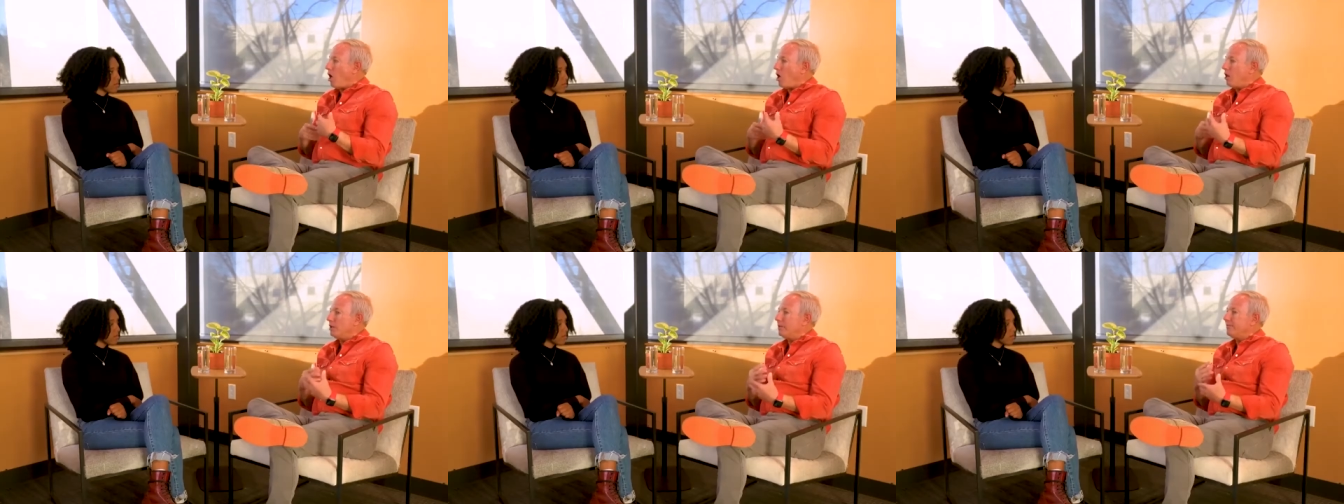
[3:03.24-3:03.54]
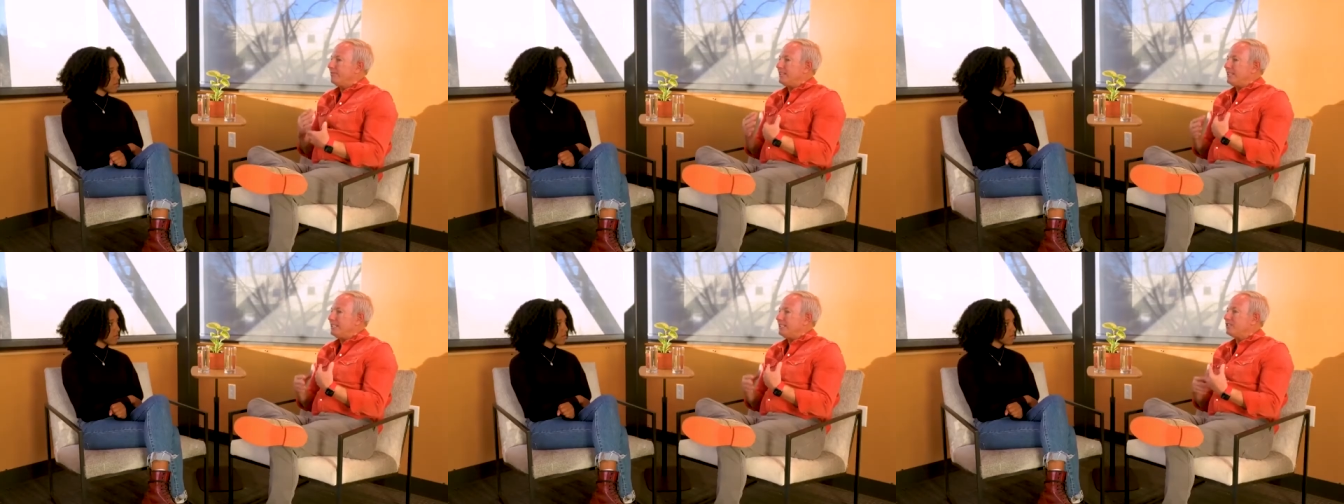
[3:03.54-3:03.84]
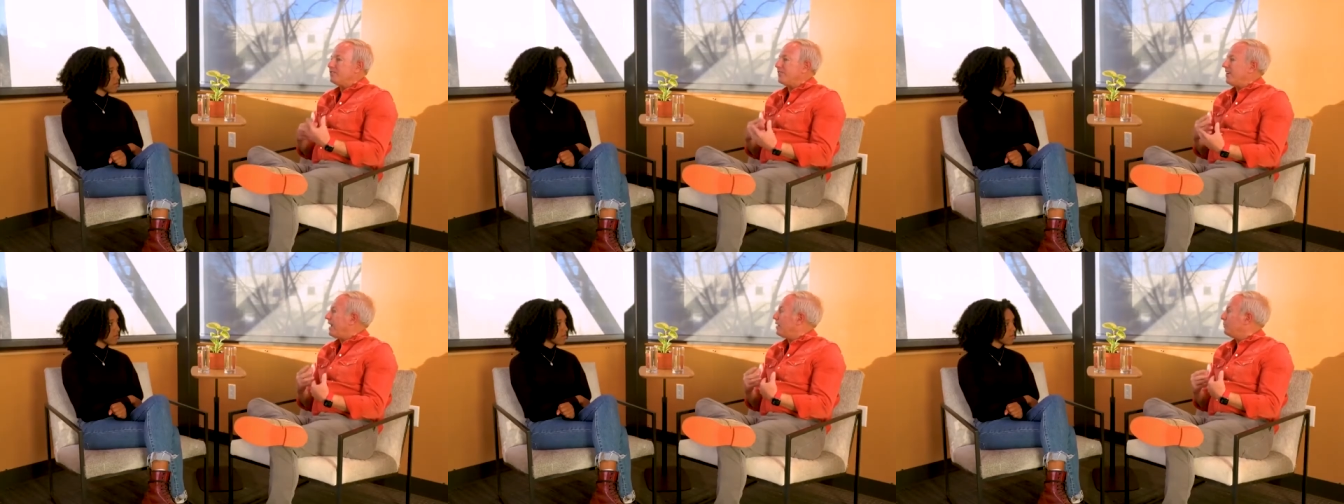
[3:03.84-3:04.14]
All of
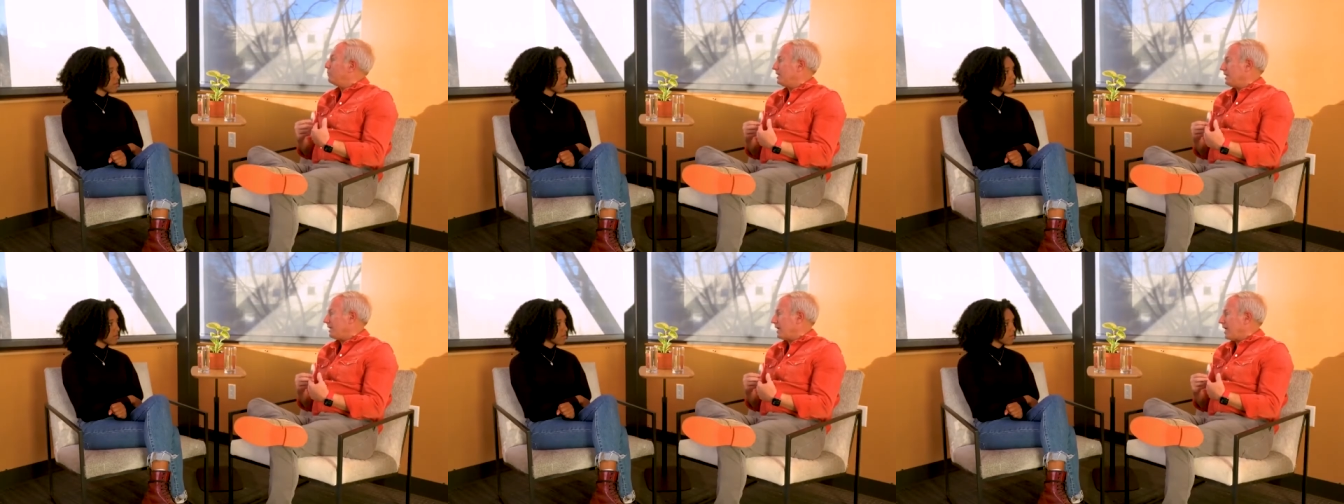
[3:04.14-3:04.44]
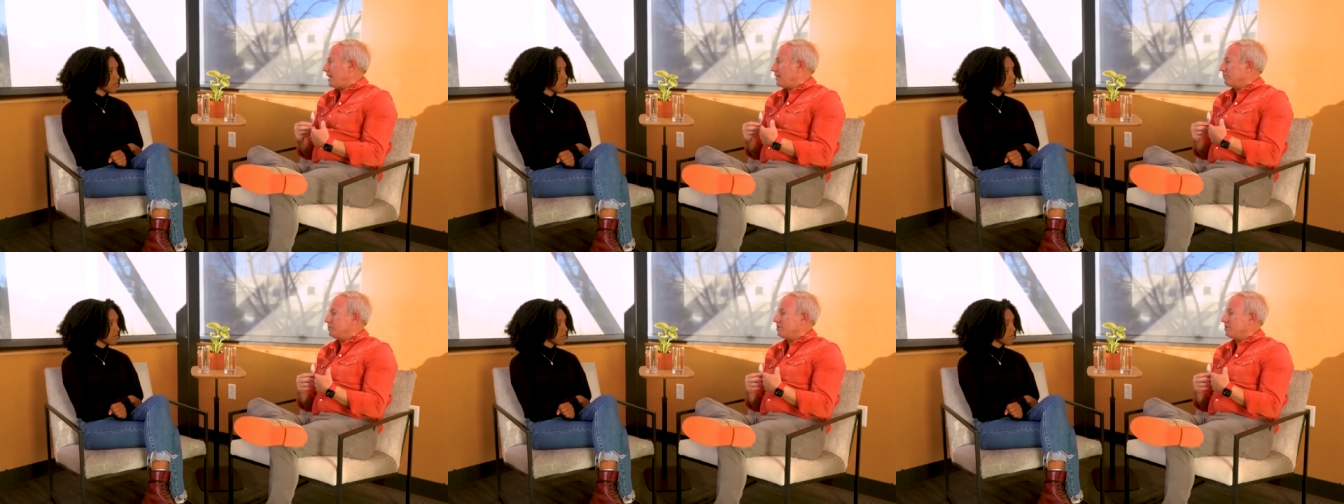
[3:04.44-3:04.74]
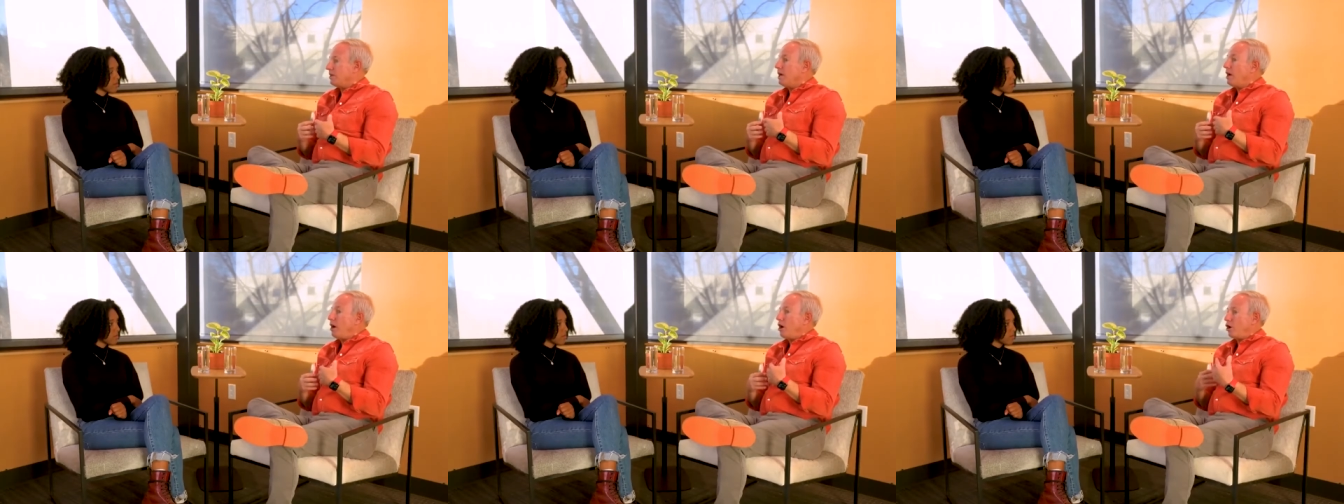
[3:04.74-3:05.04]
these family
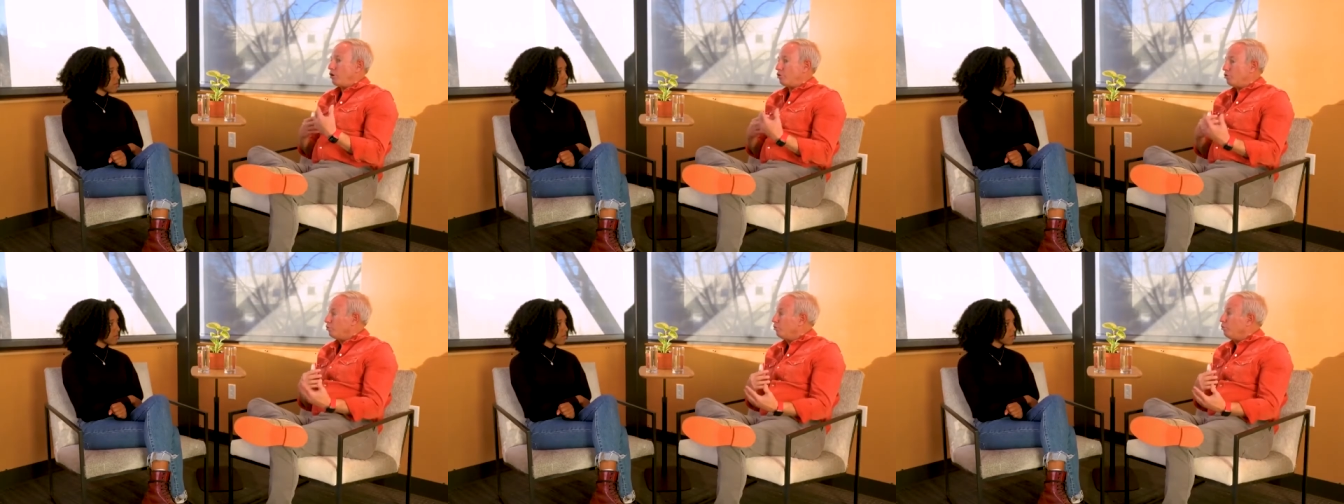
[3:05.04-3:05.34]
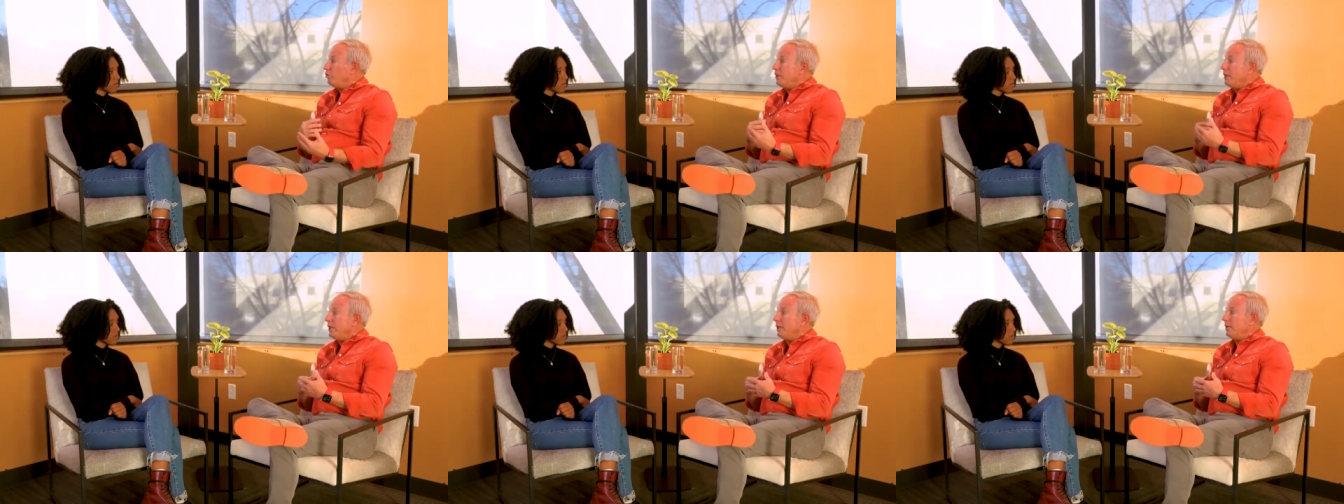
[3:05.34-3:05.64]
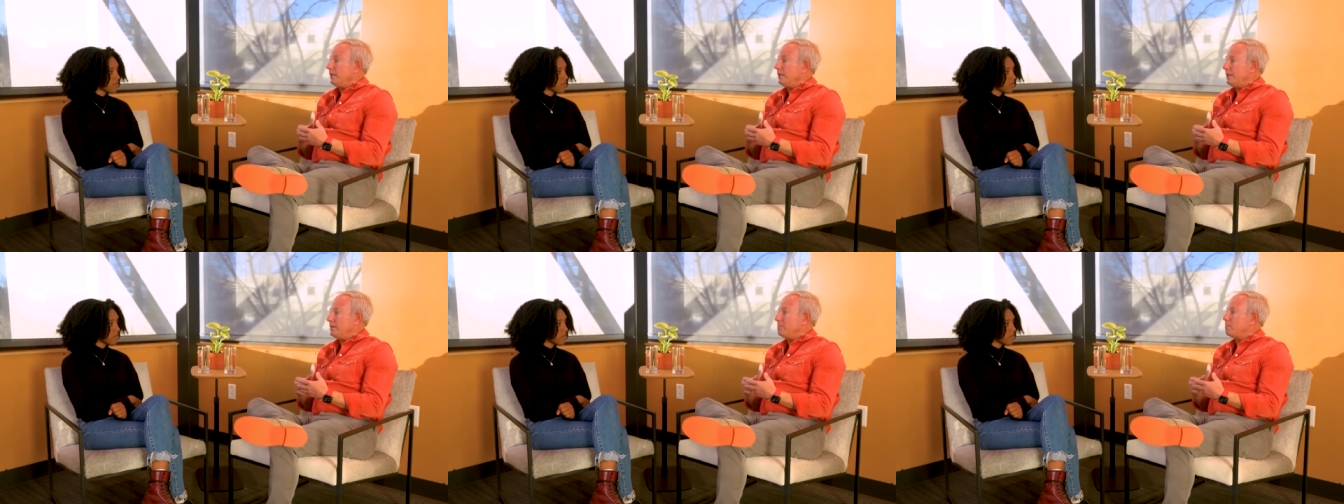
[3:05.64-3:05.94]
games are
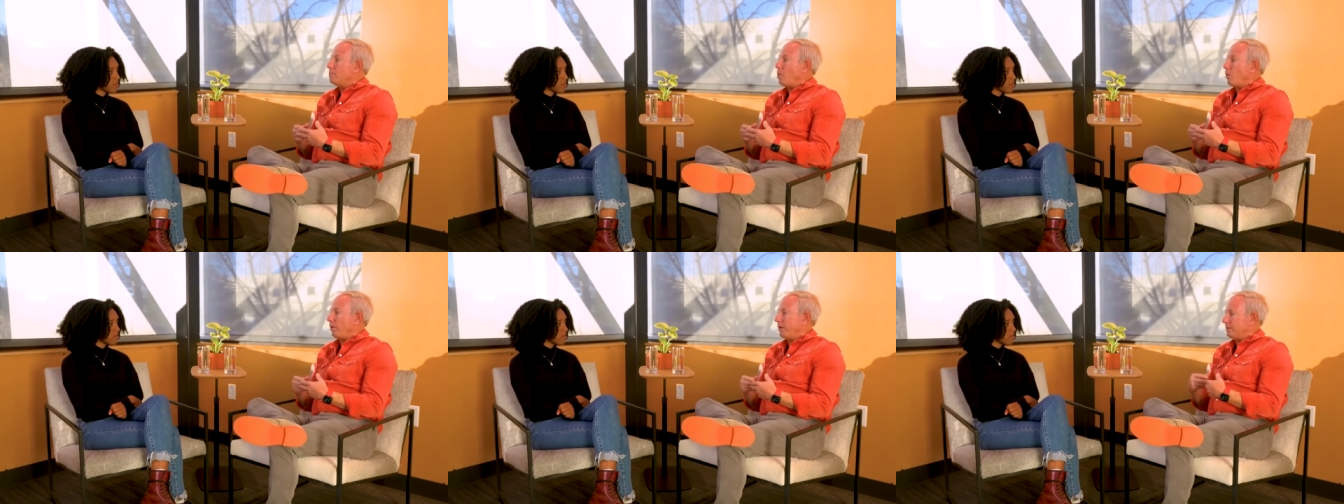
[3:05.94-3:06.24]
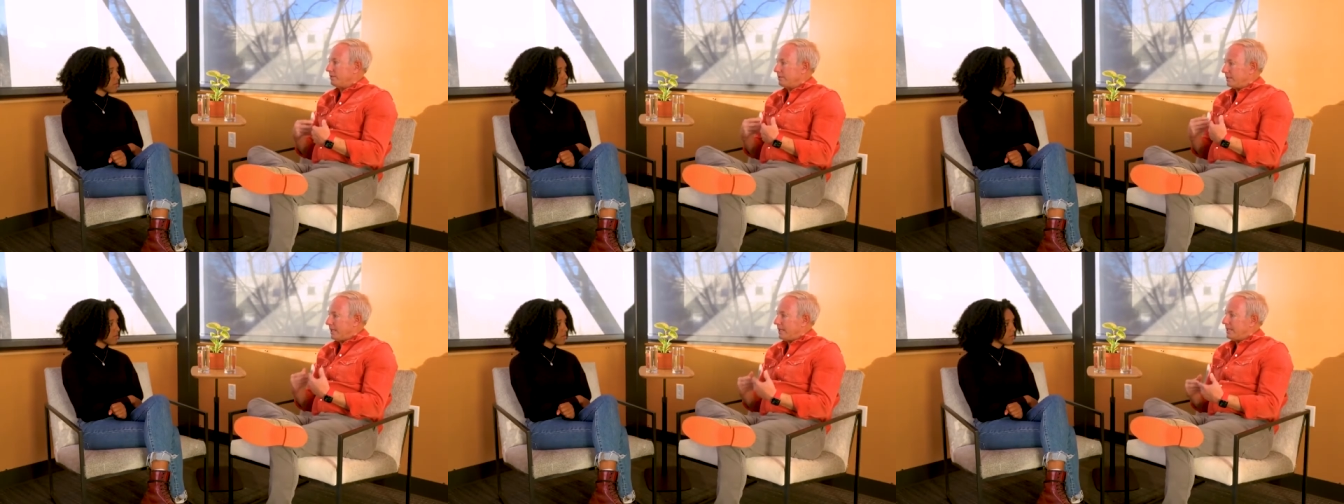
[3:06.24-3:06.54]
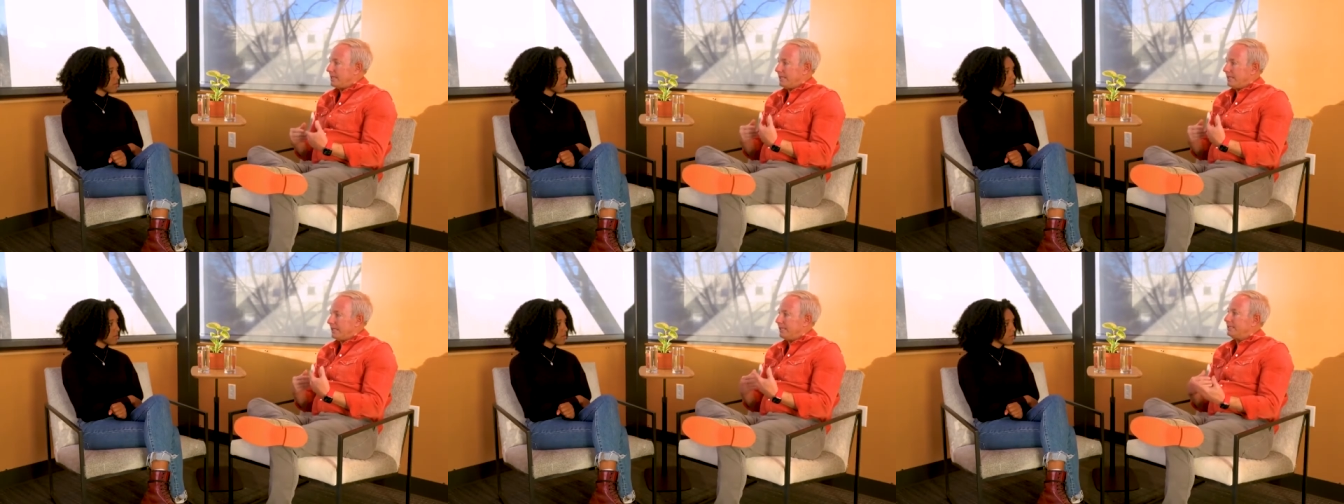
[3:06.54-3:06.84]
really important, I
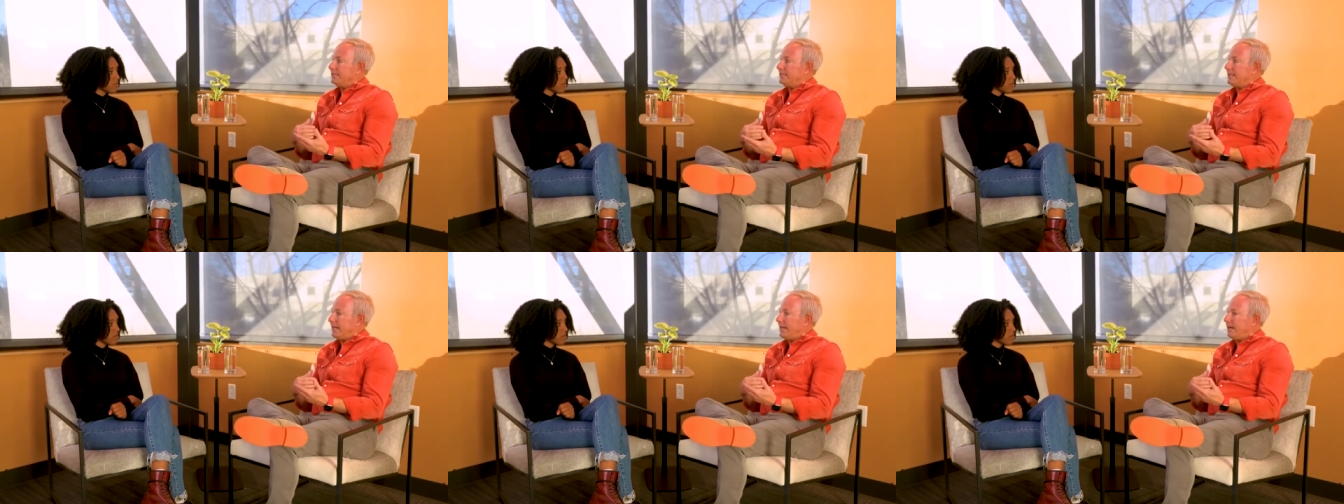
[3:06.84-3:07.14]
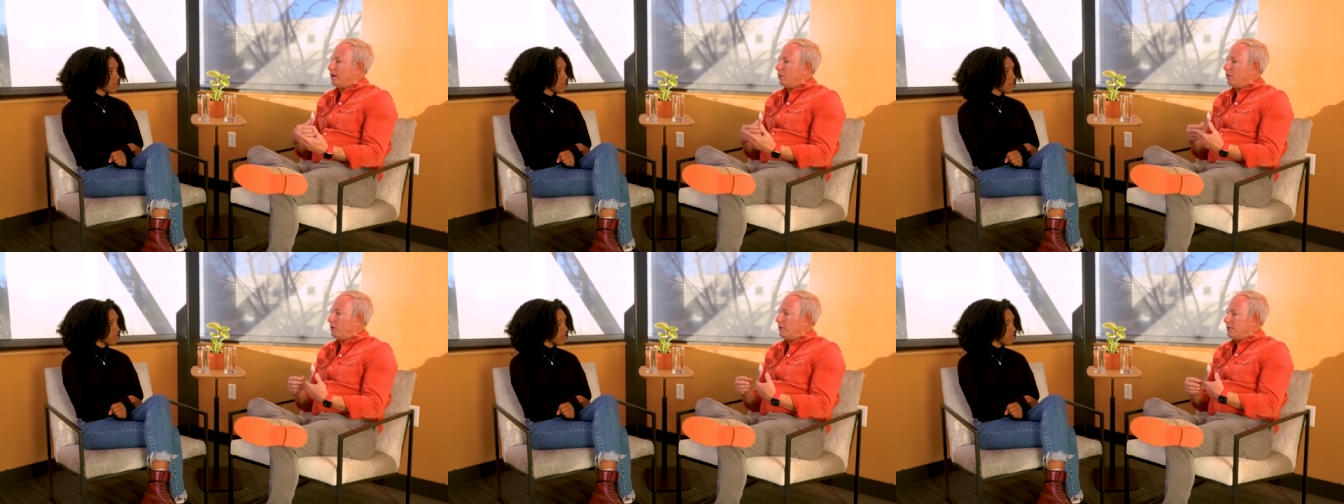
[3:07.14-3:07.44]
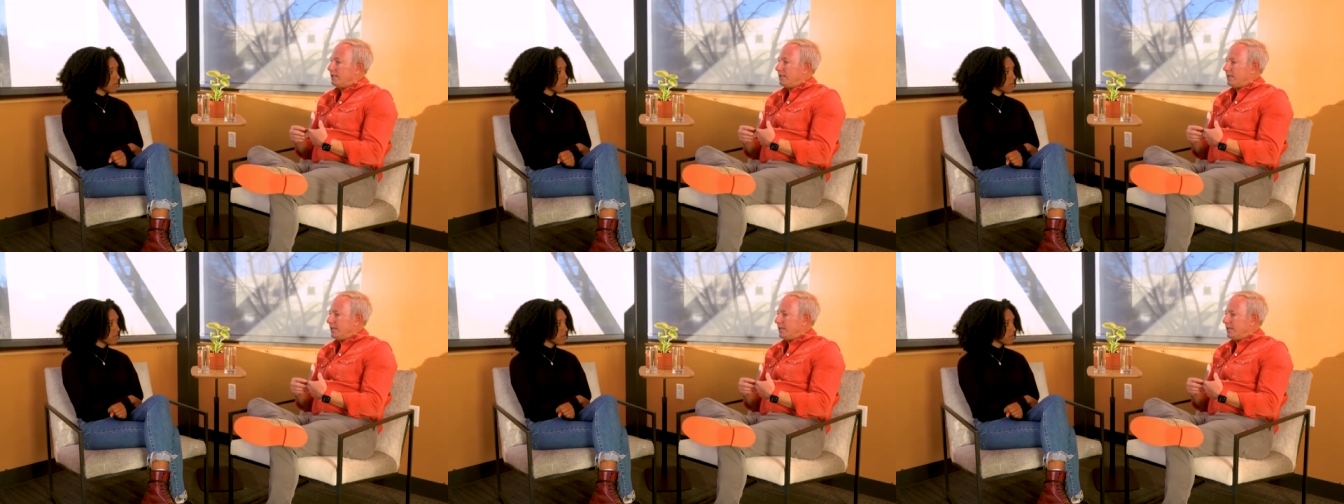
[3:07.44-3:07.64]
think, now.